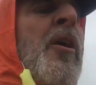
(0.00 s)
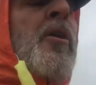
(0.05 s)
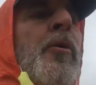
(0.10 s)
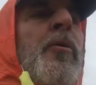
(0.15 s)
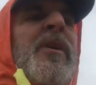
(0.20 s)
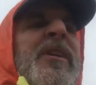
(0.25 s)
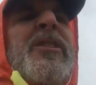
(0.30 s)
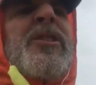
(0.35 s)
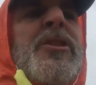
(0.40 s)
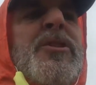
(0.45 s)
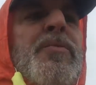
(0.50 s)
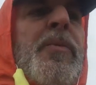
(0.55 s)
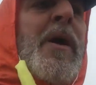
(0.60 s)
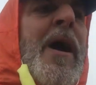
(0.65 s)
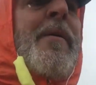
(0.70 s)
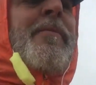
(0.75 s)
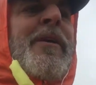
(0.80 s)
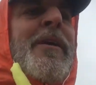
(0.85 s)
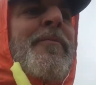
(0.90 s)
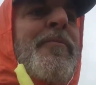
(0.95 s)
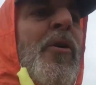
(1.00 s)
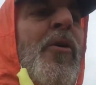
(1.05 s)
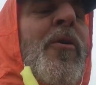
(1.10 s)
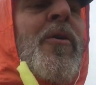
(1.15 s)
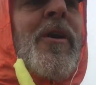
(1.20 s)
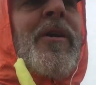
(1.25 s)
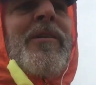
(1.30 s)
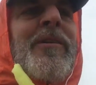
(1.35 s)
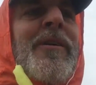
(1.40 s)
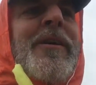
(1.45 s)
which is probably
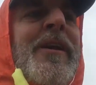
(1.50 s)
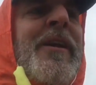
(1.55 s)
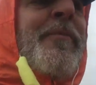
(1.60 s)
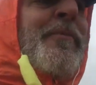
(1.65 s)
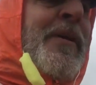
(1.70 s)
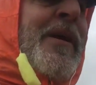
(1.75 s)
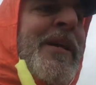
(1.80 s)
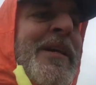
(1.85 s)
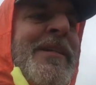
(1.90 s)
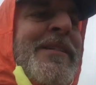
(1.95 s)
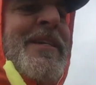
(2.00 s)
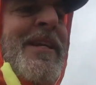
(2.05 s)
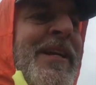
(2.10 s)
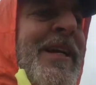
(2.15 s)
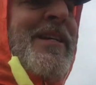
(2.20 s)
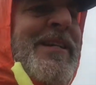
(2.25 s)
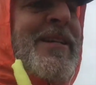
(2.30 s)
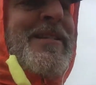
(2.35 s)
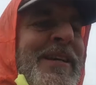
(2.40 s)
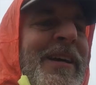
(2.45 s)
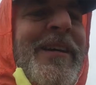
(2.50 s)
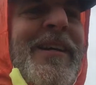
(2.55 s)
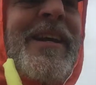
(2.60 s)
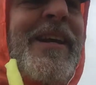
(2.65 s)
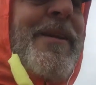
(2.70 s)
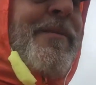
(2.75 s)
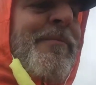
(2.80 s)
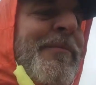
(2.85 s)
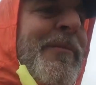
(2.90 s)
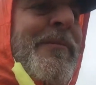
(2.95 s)
more looking at PT's,
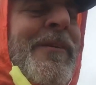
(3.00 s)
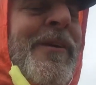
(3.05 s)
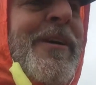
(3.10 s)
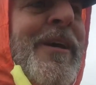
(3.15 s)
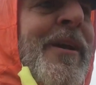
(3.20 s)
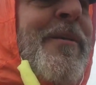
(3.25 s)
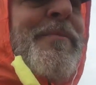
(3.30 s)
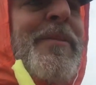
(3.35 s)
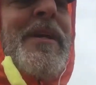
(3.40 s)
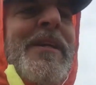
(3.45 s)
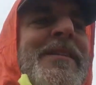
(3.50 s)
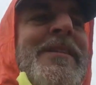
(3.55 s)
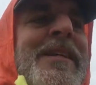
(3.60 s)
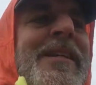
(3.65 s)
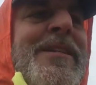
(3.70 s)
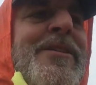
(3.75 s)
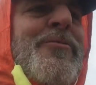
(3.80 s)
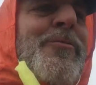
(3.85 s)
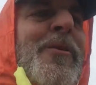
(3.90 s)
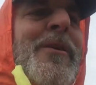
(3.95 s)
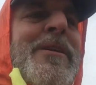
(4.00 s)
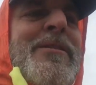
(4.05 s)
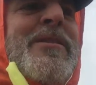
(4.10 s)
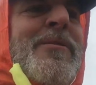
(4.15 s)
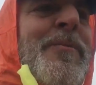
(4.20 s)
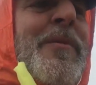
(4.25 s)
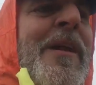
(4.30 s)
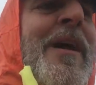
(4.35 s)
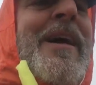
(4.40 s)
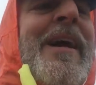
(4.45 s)
again, looking at PT's
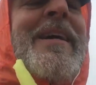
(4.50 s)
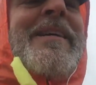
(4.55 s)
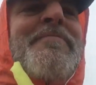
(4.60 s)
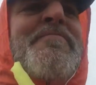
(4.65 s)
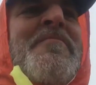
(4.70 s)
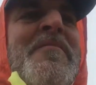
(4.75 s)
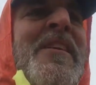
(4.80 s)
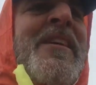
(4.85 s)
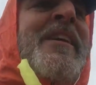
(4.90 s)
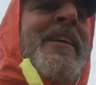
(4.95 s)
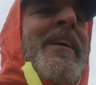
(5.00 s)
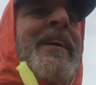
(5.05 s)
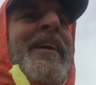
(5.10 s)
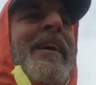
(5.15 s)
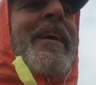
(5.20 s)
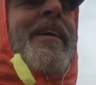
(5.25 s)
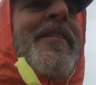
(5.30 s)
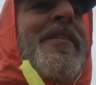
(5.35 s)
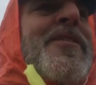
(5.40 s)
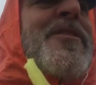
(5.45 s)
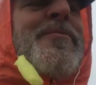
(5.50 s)
resupply in the